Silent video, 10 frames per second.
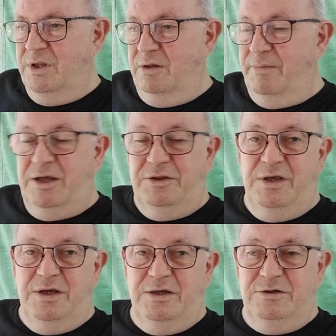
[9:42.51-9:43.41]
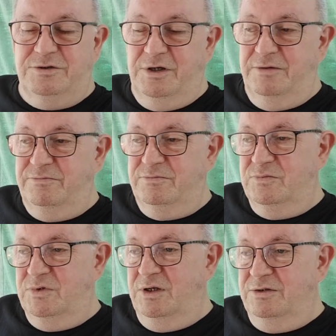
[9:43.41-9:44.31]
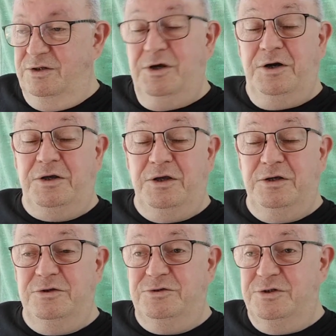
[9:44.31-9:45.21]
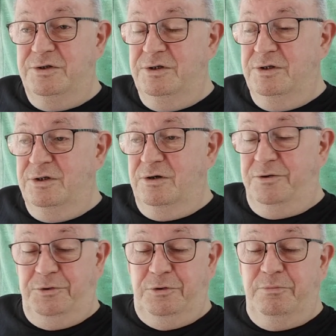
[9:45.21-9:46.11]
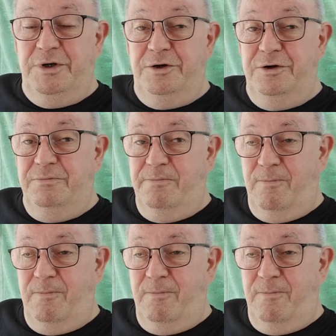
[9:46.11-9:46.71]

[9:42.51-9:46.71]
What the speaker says: The main thing is young kids are doing better.